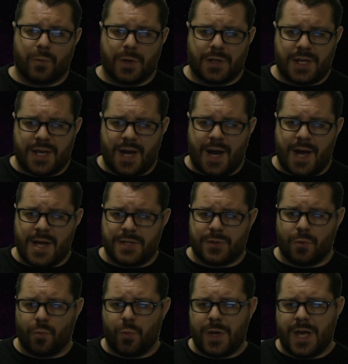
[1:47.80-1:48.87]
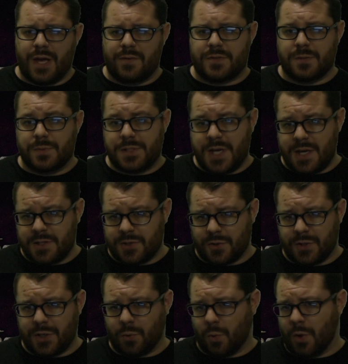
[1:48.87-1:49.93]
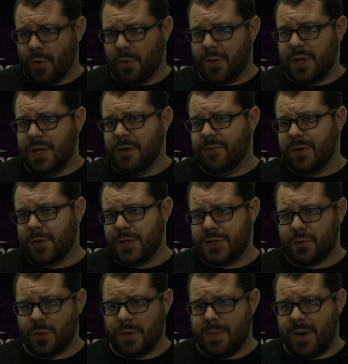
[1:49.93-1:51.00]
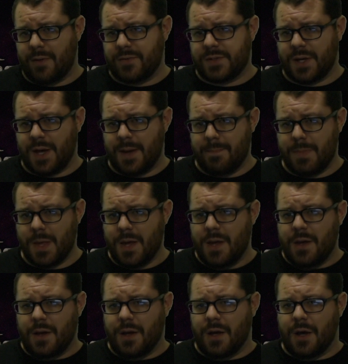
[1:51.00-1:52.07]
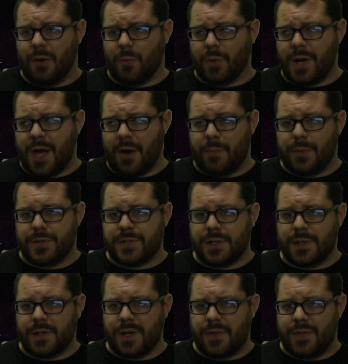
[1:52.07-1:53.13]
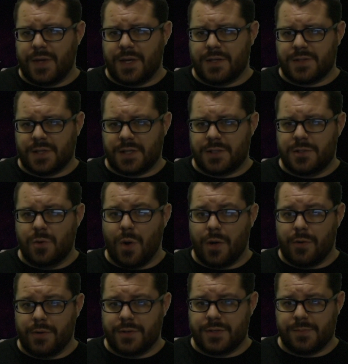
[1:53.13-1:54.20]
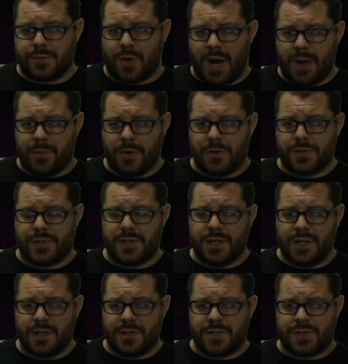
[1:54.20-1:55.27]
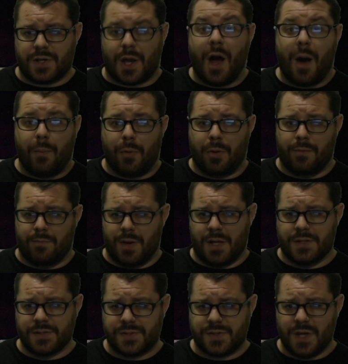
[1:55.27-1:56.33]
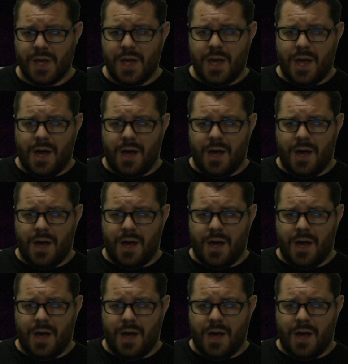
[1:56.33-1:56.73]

Really, guys, we have substantially grown in a very short amount of time. We're now pushing, I think it's like 200 subscribers in just a couple of months.